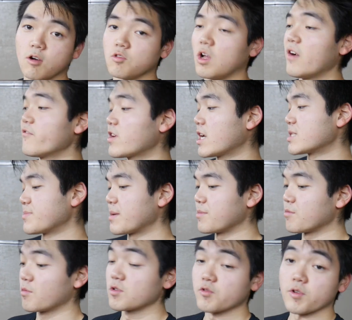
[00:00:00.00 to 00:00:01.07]
a lot of you guys may be
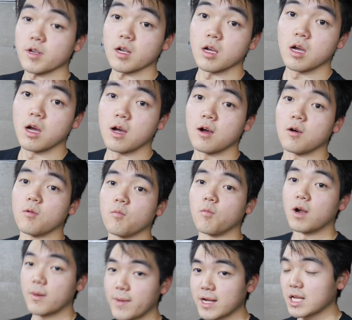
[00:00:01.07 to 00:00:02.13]
wondering,
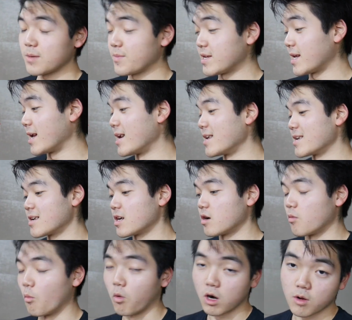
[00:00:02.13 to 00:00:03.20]
what am I gonna be getting?
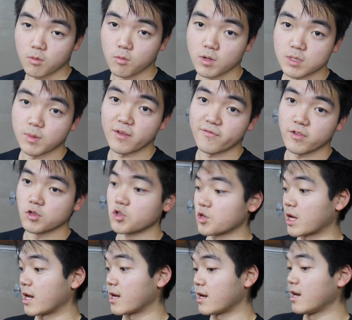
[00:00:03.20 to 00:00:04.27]
What's my future
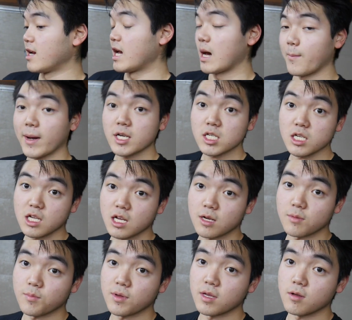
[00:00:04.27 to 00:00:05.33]
kit? I'm actually
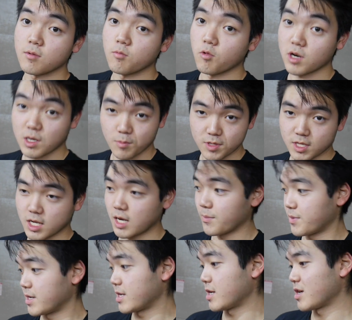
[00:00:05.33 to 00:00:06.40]
gonna be working with a
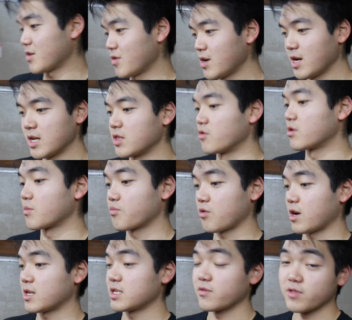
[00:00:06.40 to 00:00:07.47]
company here. They're in the
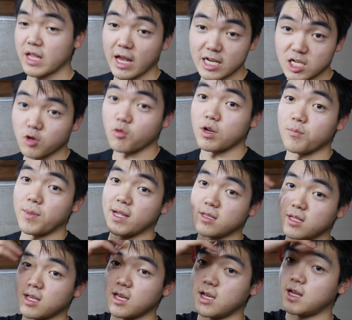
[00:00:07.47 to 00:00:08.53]
process. They actually already made
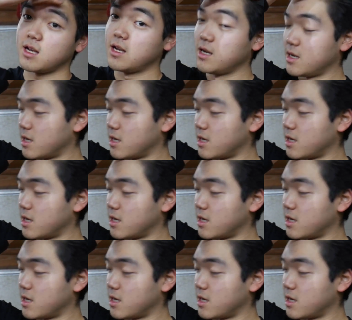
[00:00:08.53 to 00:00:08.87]
the kit